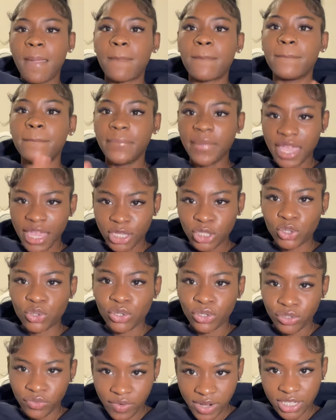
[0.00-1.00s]
make
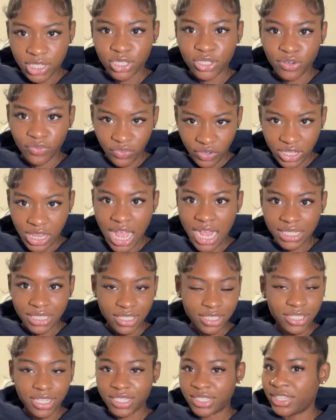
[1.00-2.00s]
sure you register for
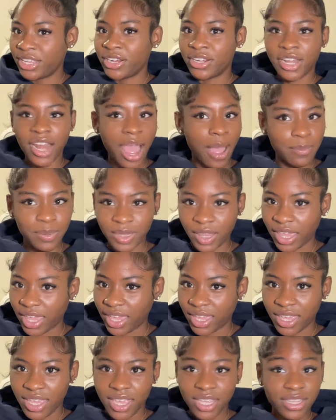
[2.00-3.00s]
classes because they're not playing.
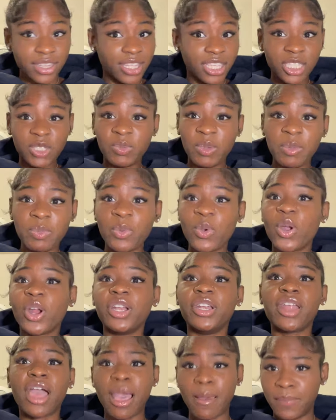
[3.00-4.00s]
These people are
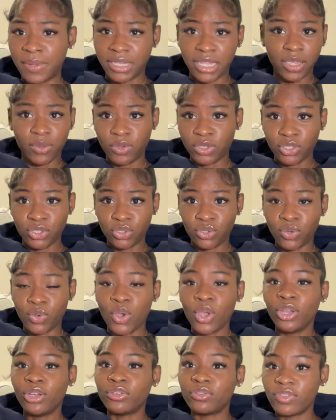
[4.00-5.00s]
not playing with you.
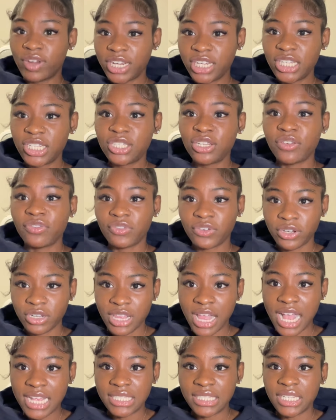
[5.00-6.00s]
Register for
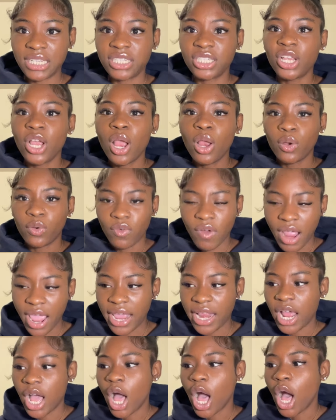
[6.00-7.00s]
classes
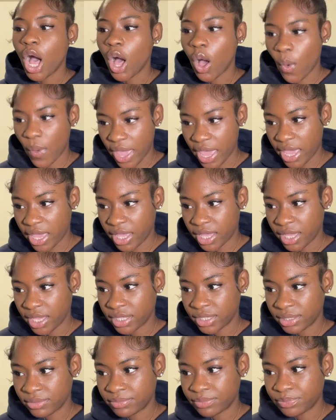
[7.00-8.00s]
right away.
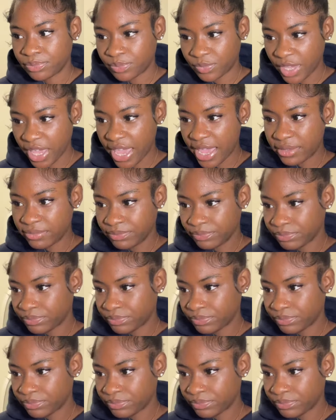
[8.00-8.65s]
Okay?